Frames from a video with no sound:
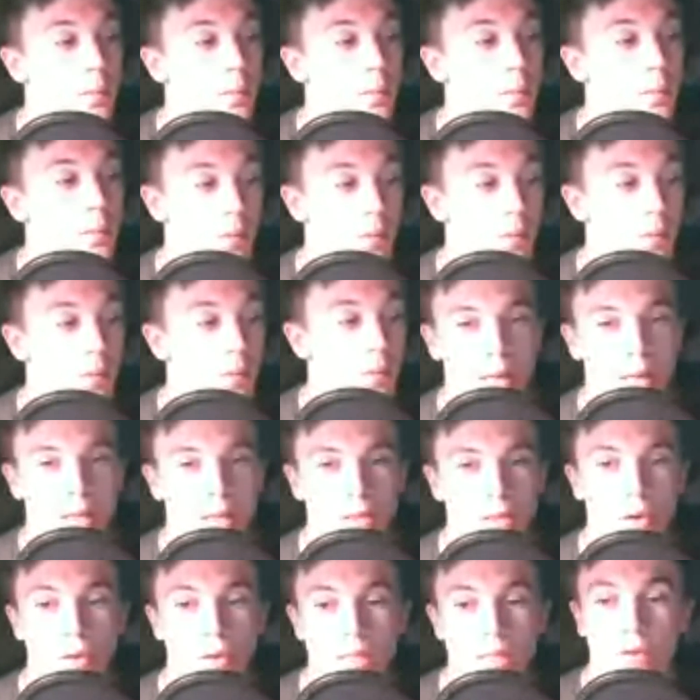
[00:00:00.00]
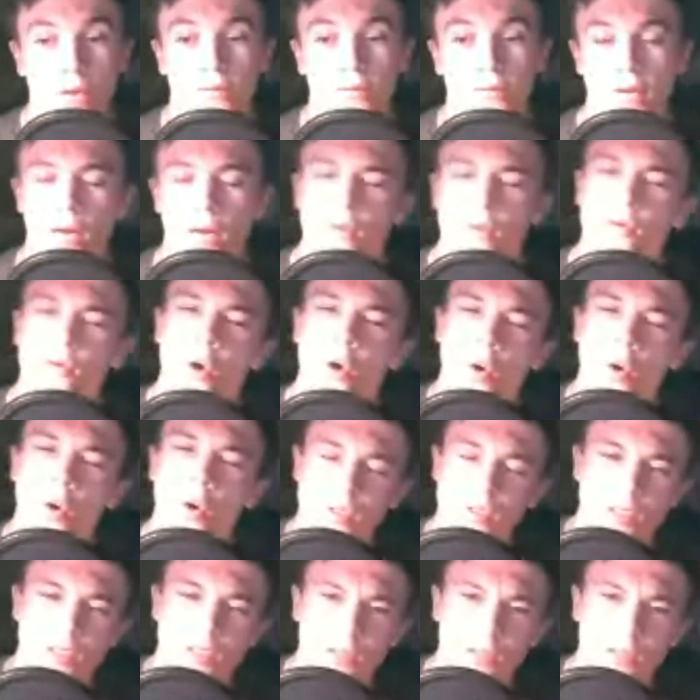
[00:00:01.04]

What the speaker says: Bodybuilding is not as healthy. Of course,